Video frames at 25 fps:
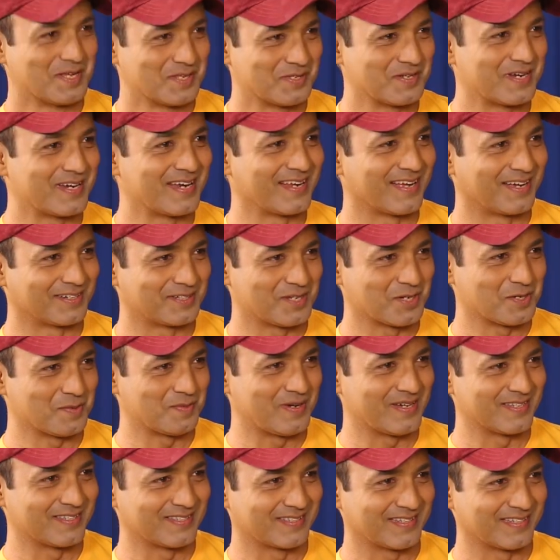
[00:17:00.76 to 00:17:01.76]
Considering Akshay
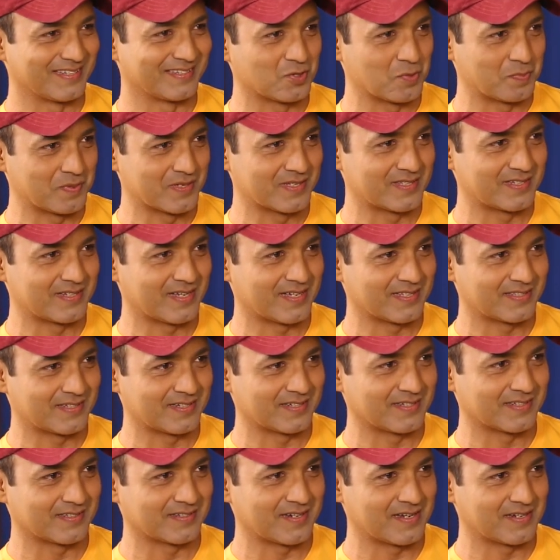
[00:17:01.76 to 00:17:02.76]
Kumar's superstar
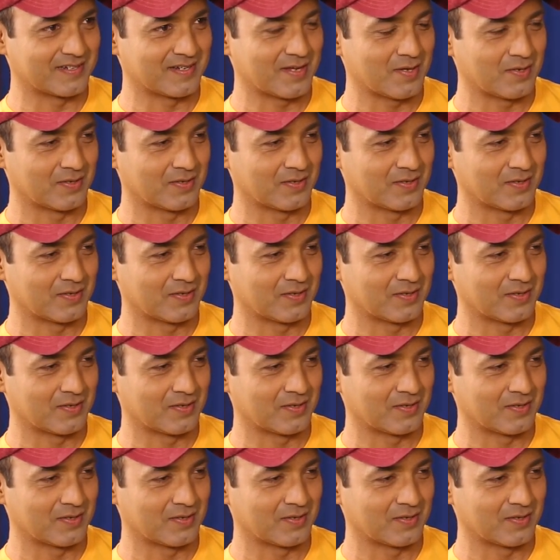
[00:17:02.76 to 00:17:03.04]
status right